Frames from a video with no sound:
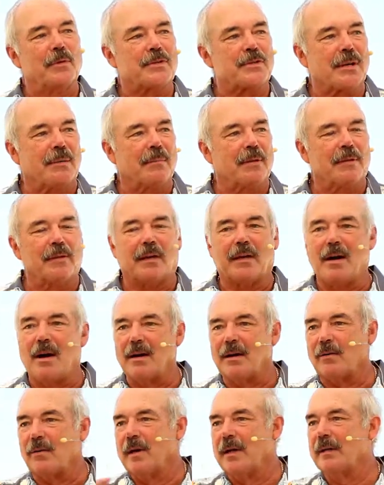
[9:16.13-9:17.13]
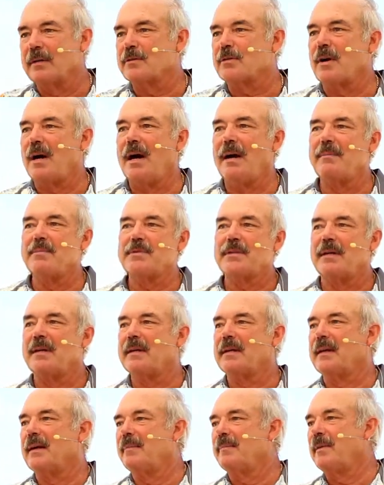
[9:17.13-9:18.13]
with some of the conquering tribes that
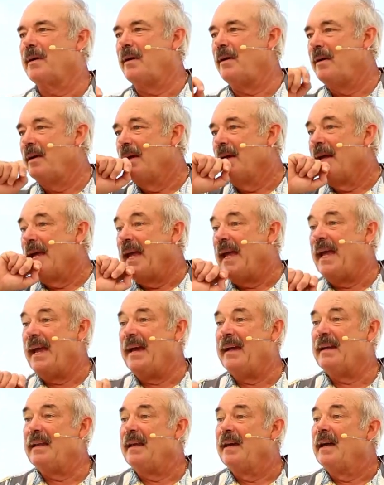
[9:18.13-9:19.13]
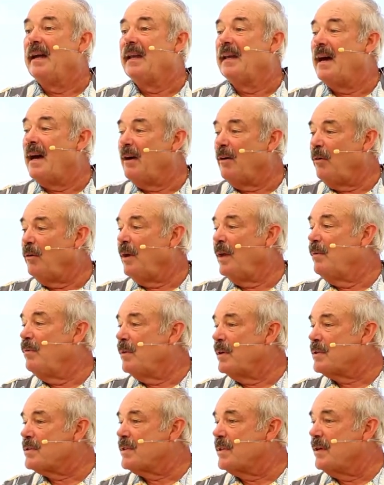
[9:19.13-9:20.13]
had come there. And not only
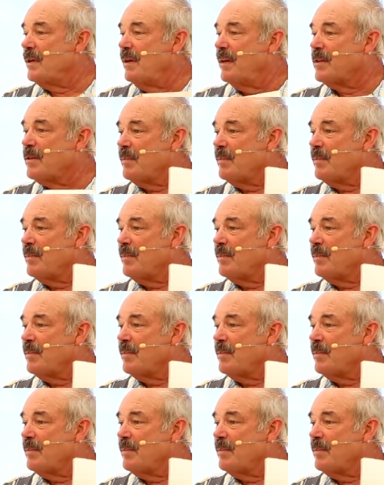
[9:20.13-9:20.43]
was there